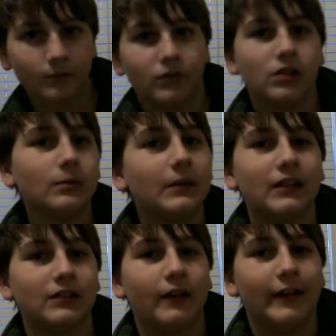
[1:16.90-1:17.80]
just
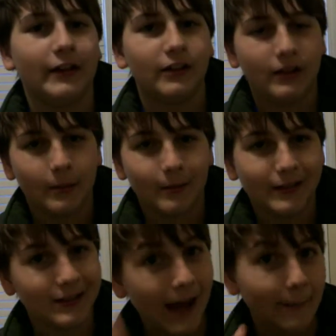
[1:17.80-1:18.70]
because the lady couldn't get my
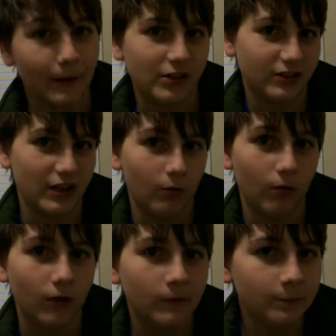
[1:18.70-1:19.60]
sideburns equal.
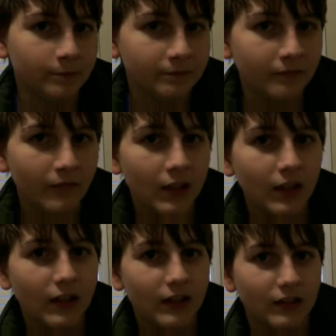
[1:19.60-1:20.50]

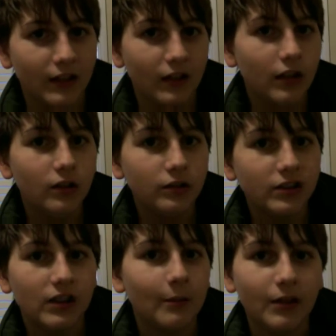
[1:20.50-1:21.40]
He's like, oh,
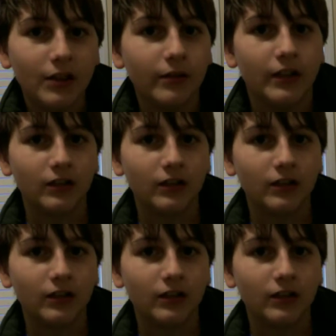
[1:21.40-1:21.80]
just let me do it.